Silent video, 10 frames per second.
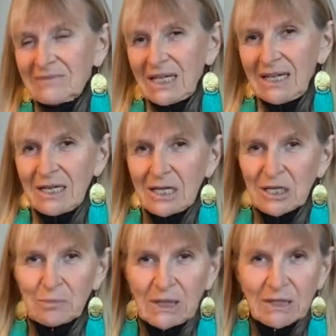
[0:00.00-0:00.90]
an
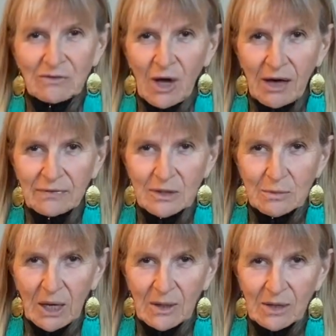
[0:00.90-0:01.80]
inexpensive coffee is
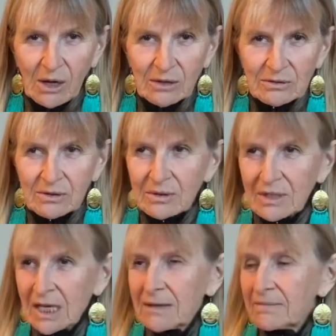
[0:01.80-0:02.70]
about
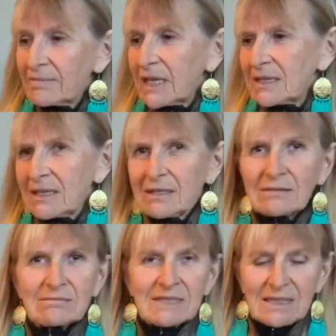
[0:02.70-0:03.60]
$1.30, I think.
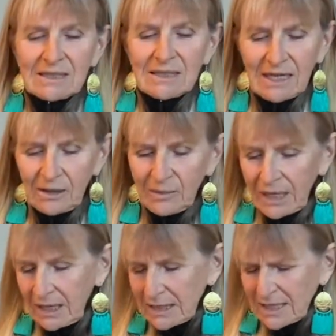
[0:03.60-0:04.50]

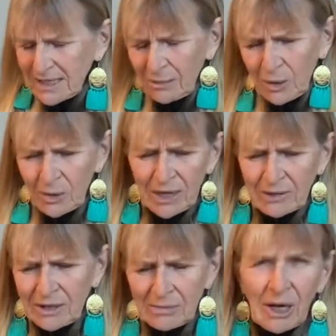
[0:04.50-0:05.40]
Anyway, it's somewhere around
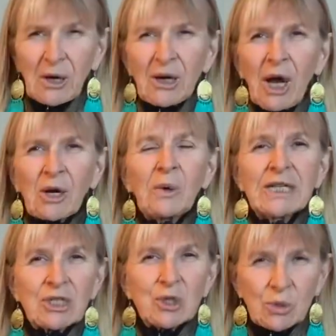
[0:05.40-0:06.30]
there. I'm not quite
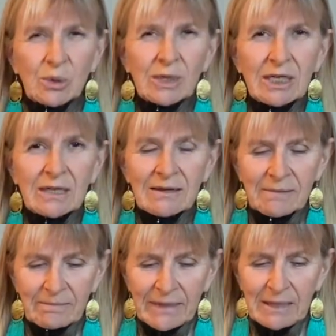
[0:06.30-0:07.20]
sure,
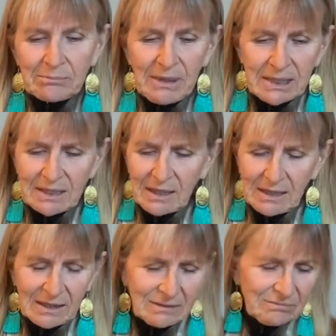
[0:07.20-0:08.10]
but
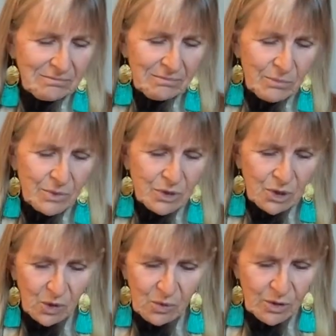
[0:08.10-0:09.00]

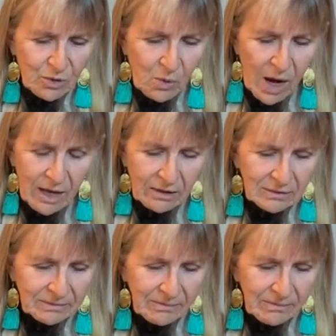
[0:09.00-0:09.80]
so worthwhile.